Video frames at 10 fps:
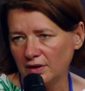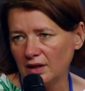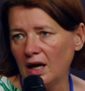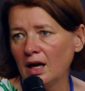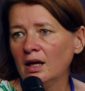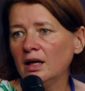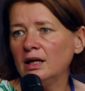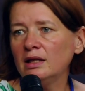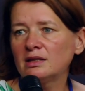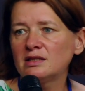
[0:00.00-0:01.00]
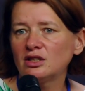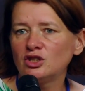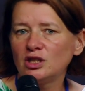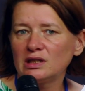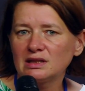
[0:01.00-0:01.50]
certain things
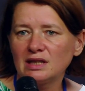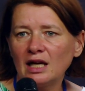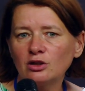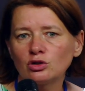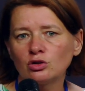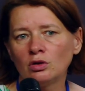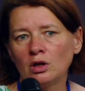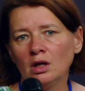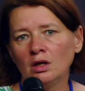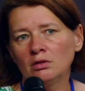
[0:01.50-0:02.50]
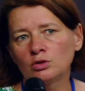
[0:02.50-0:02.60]
um, that are missing,